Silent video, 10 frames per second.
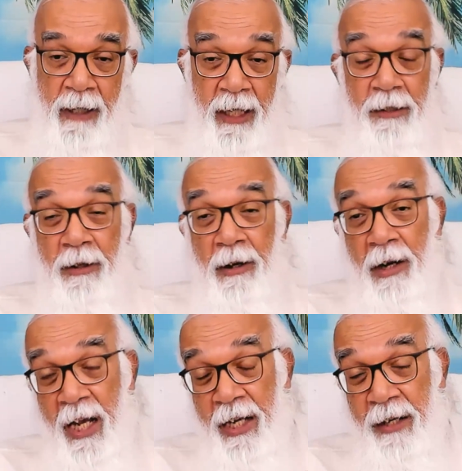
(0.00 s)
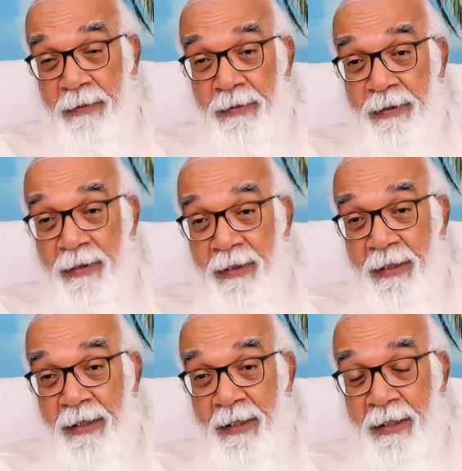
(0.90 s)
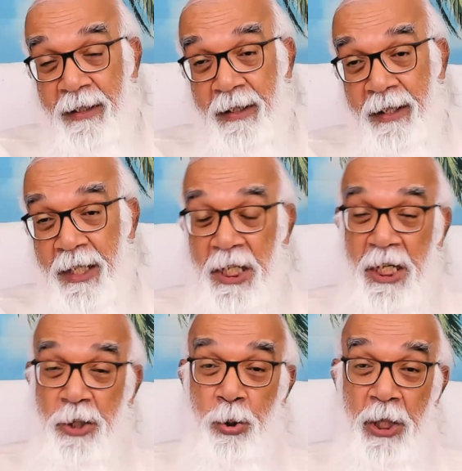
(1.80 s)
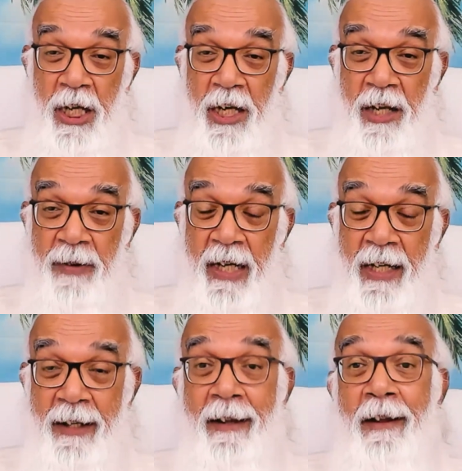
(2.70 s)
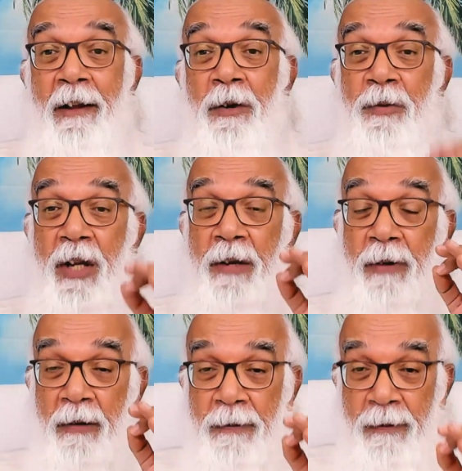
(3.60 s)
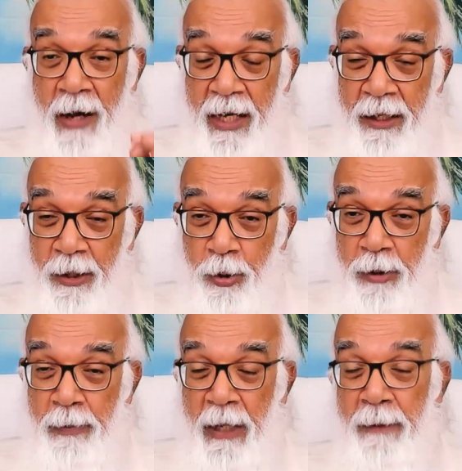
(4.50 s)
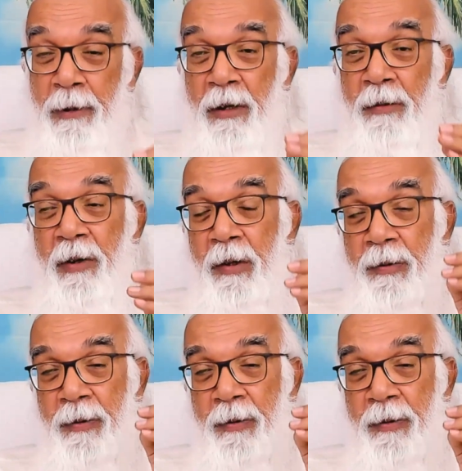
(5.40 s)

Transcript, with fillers: In the life, day-to-day living, We will find good people, we'll